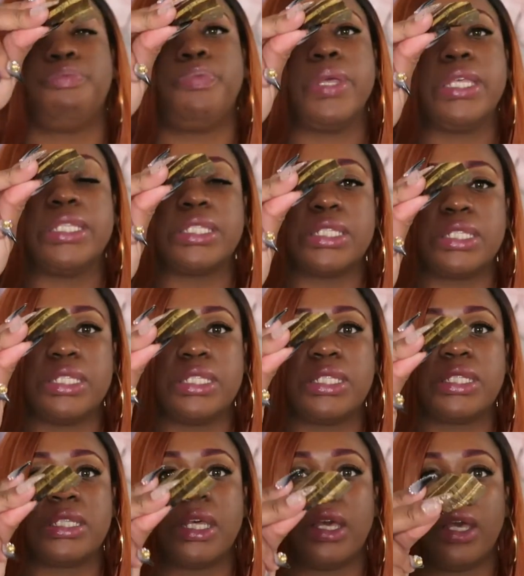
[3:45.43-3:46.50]

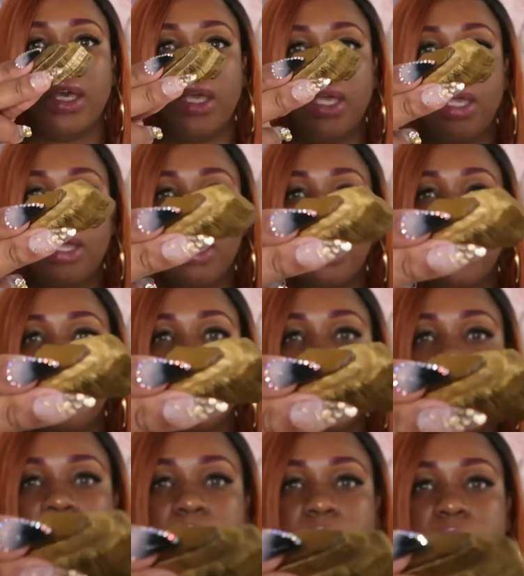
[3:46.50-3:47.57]
pieces, I
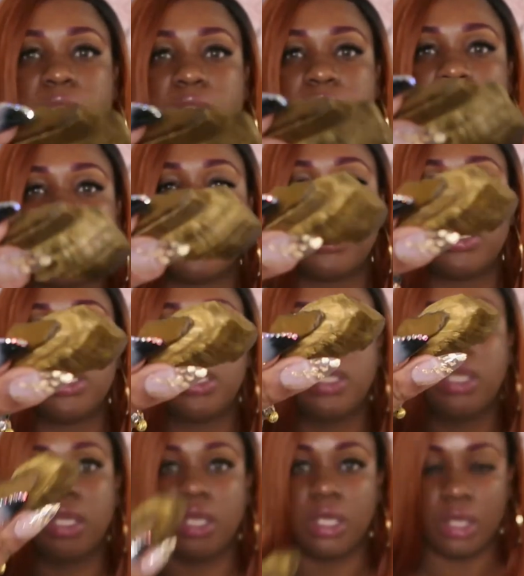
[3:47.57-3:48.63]
hope you guys can
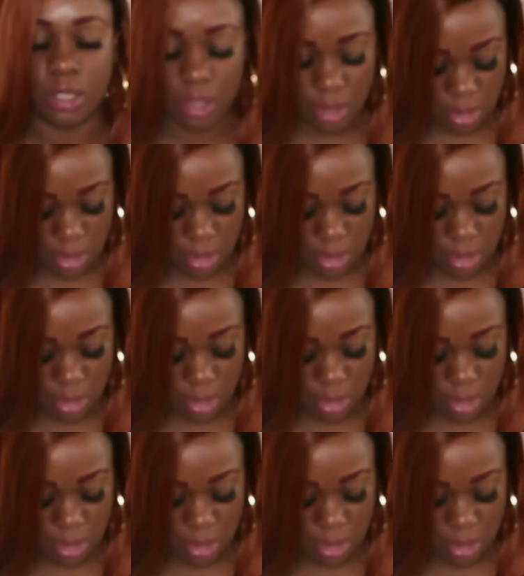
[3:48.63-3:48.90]
see,